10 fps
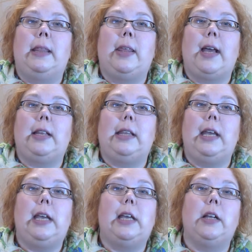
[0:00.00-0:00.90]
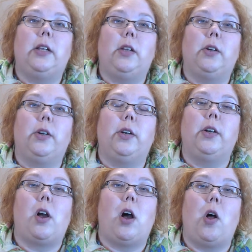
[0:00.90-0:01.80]
that they can
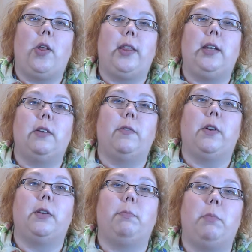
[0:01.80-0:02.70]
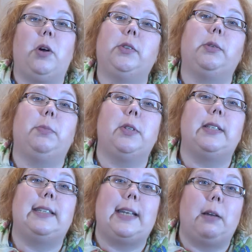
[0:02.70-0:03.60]
learn all the different multiple
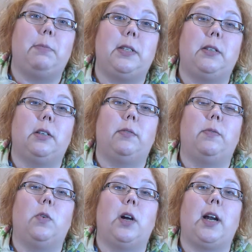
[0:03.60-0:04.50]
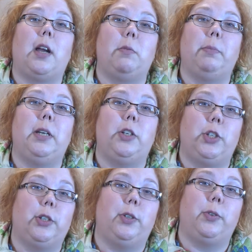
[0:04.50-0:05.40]
steps for helping
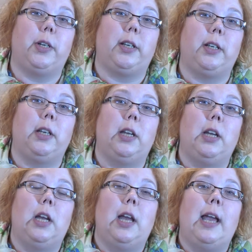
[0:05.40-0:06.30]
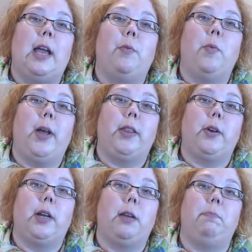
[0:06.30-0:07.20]
children,
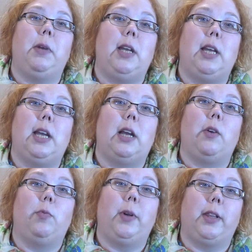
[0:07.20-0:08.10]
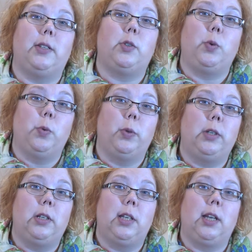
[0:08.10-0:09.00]
whether it be with
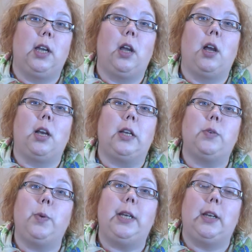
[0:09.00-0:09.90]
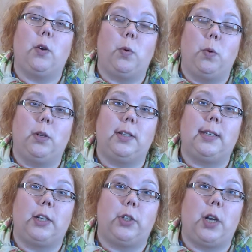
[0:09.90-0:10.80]
school, because we did a whole
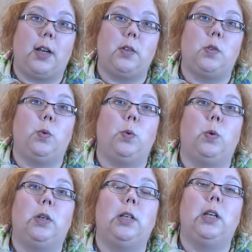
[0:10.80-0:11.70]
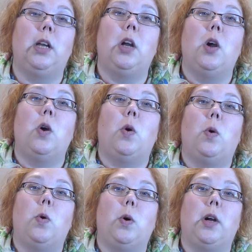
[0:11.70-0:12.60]
section on school,
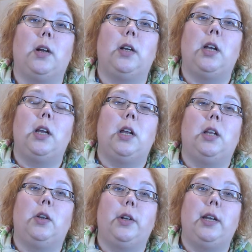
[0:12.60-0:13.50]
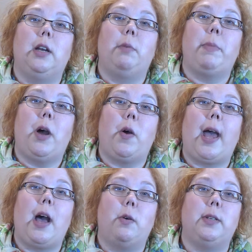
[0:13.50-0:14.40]
or learning about
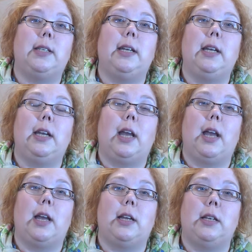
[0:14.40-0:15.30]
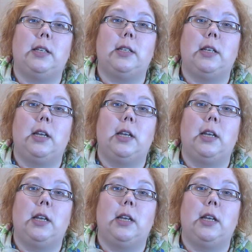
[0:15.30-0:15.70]
housing and